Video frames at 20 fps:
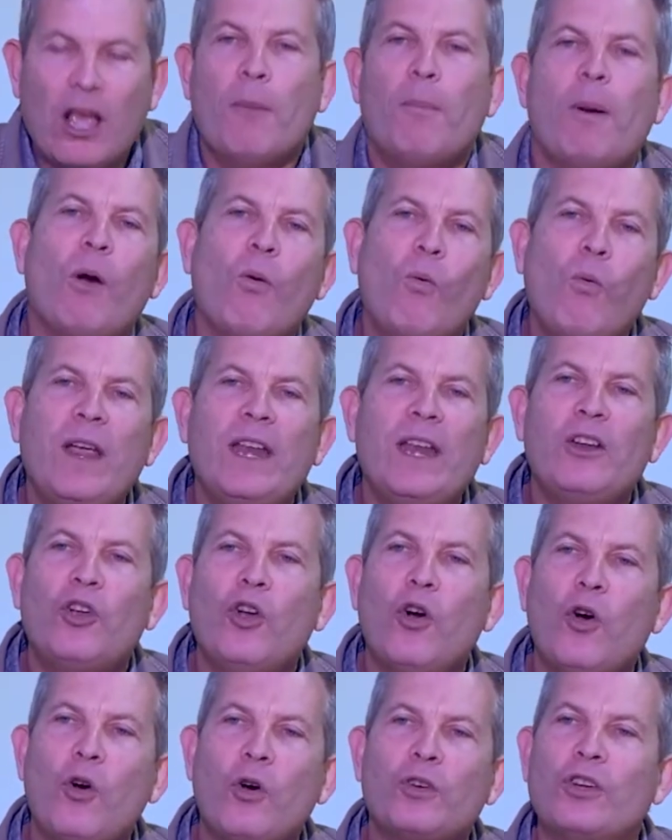But when
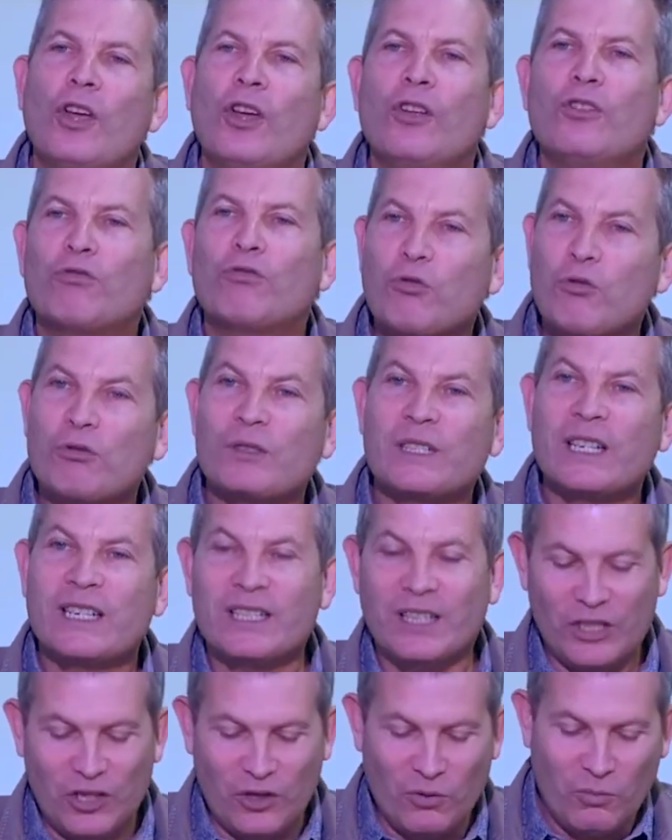God draws
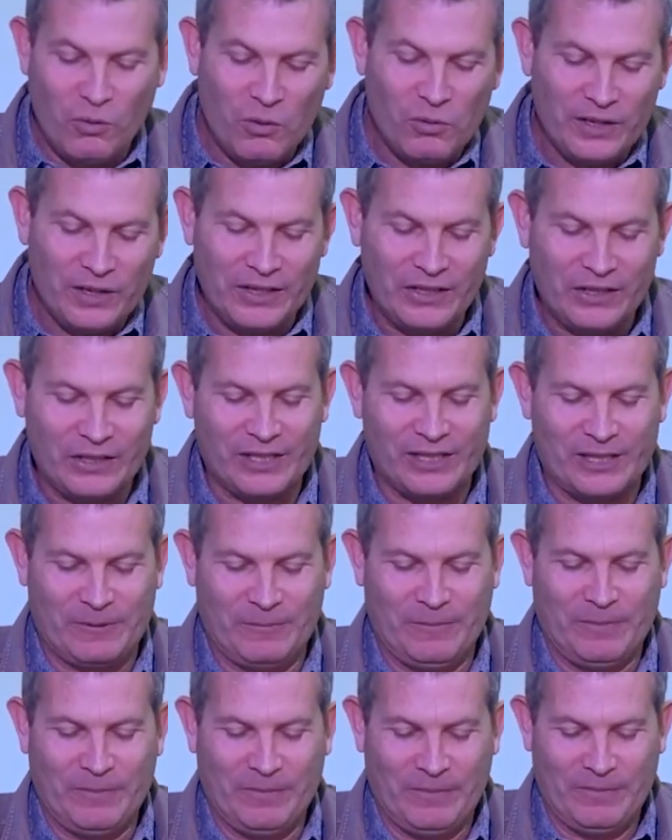us into the wilderness,
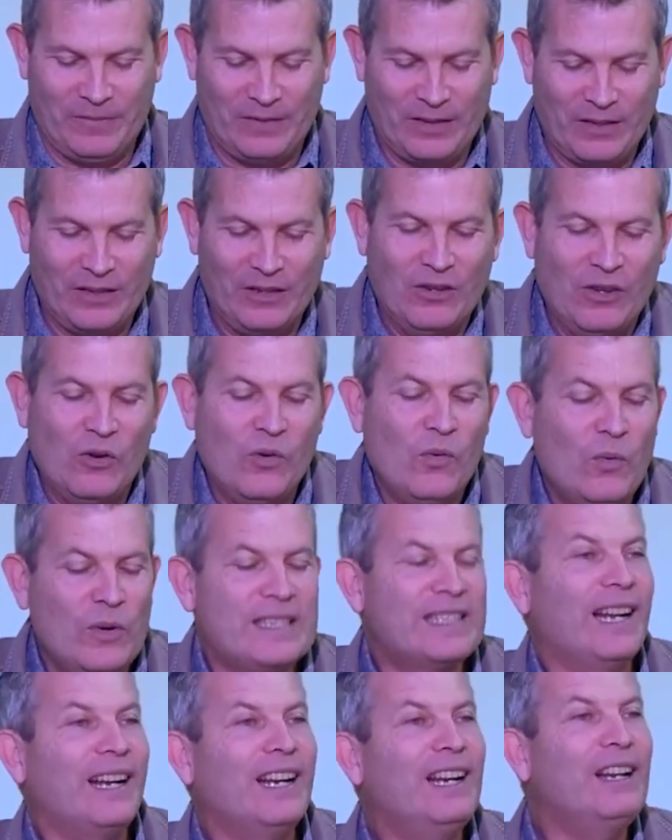we
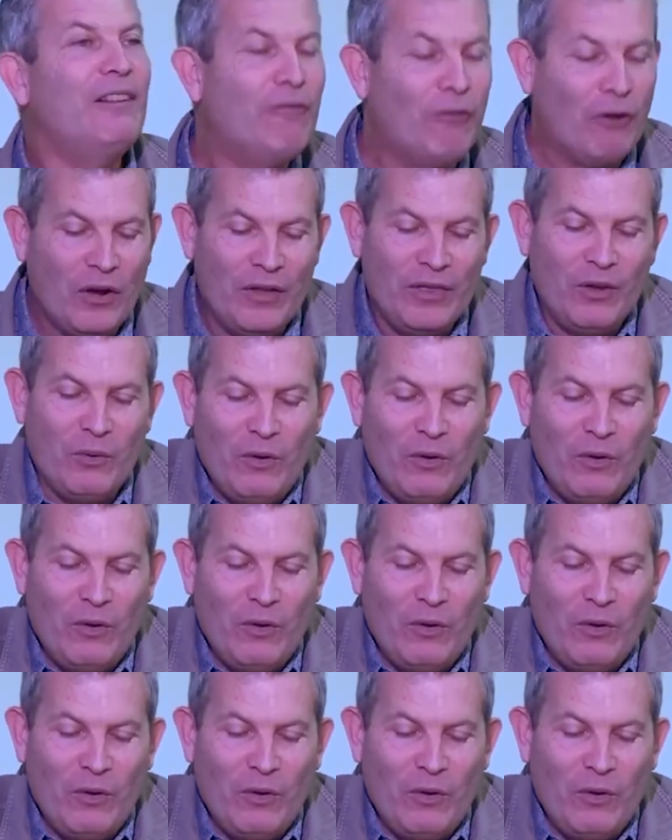suddenly find that